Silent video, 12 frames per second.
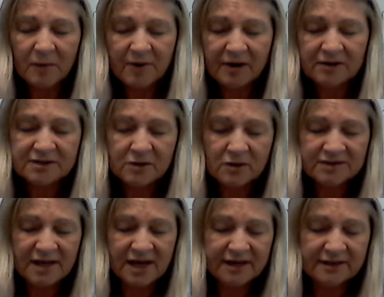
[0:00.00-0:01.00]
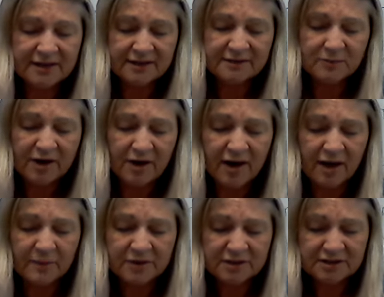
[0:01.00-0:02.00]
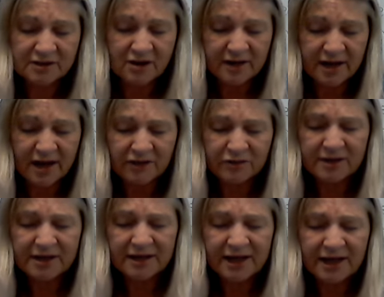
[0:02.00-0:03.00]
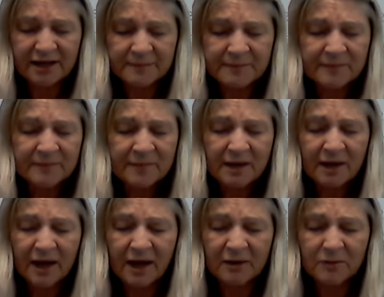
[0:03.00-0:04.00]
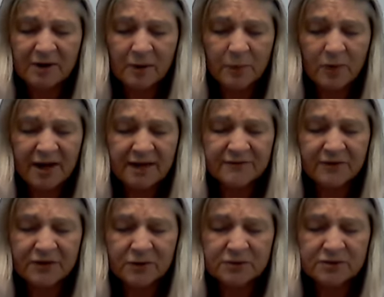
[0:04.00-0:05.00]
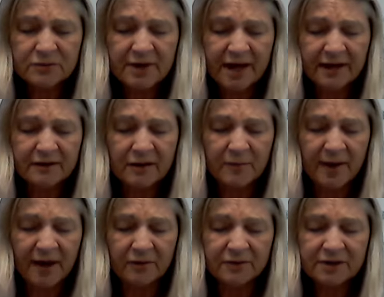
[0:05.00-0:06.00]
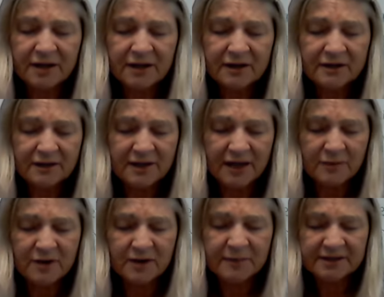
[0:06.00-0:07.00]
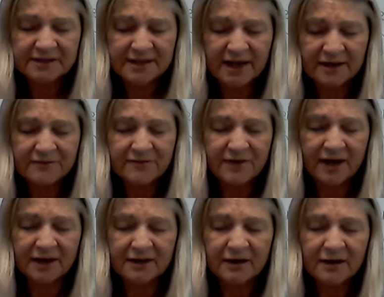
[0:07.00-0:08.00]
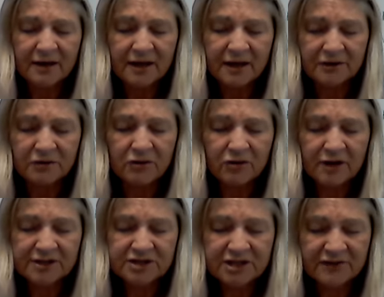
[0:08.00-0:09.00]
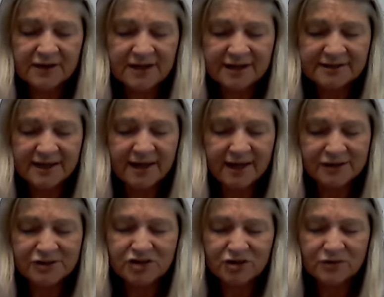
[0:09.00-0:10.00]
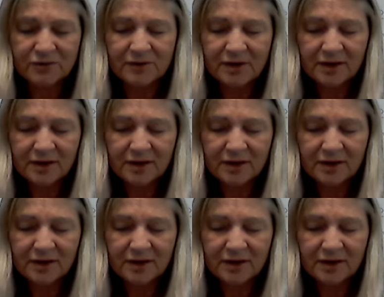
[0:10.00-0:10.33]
But we are so excited that we are able to start gathering again, and we are praying for those who can't come out that they will be safe and encouraged in the days ahead, too.